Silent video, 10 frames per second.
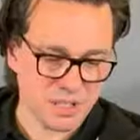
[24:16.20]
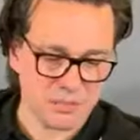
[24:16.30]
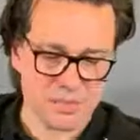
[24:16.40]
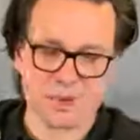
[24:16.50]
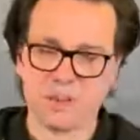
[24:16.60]

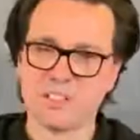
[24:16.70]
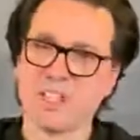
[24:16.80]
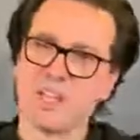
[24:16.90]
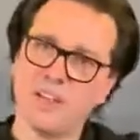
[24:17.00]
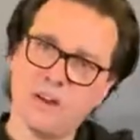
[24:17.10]
because I
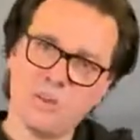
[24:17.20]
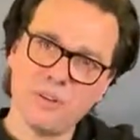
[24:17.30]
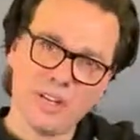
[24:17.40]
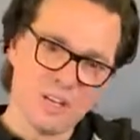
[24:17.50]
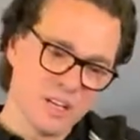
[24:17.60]
can
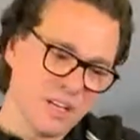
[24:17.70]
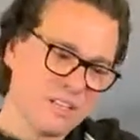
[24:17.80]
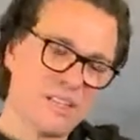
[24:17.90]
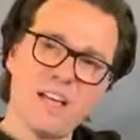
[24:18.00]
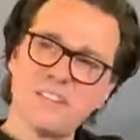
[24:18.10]
only
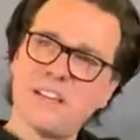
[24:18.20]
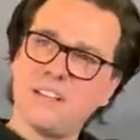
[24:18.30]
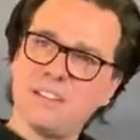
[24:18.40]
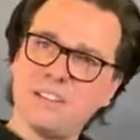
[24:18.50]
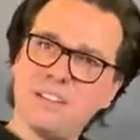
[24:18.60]
slice cut
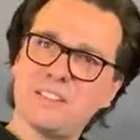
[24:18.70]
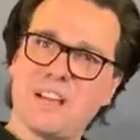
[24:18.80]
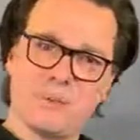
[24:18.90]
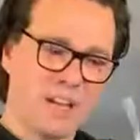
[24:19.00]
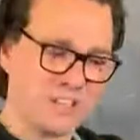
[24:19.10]
in this
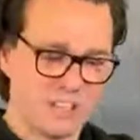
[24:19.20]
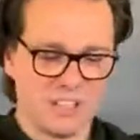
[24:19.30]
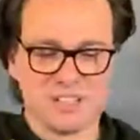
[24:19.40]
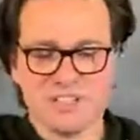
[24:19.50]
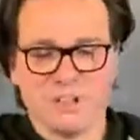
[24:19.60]
direction.
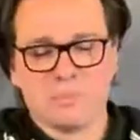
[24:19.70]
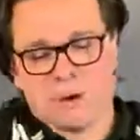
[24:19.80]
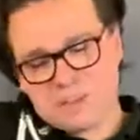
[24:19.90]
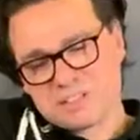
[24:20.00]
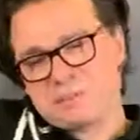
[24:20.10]
It's not
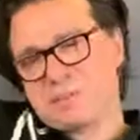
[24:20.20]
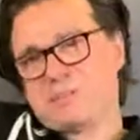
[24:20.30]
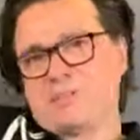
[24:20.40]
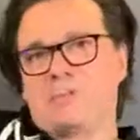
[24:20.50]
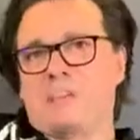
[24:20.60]
possible to
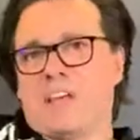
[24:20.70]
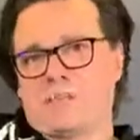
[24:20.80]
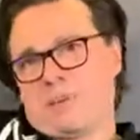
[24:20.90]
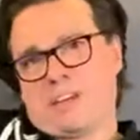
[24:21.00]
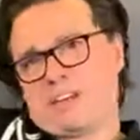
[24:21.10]
do it that
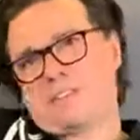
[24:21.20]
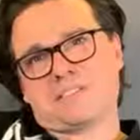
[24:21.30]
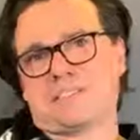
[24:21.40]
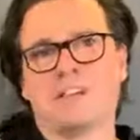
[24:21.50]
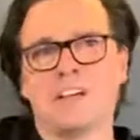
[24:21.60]
way.
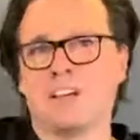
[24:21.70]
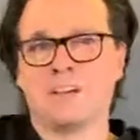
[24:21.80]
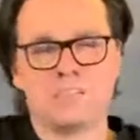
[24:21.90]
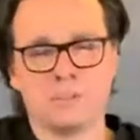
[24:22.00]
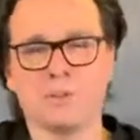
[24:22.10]
It's
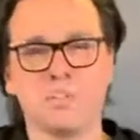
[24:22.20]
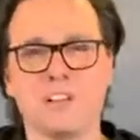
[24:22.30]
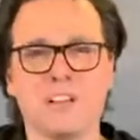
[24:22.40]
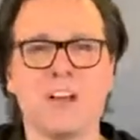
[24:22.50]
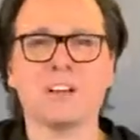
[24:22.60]

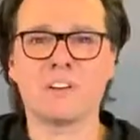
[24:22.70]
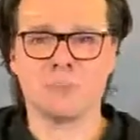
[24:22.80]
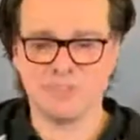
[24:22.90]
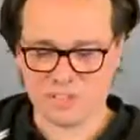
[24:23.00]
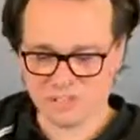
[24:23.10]
totally
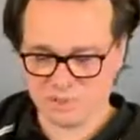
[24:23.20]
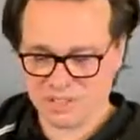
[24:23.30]
uncomfortable.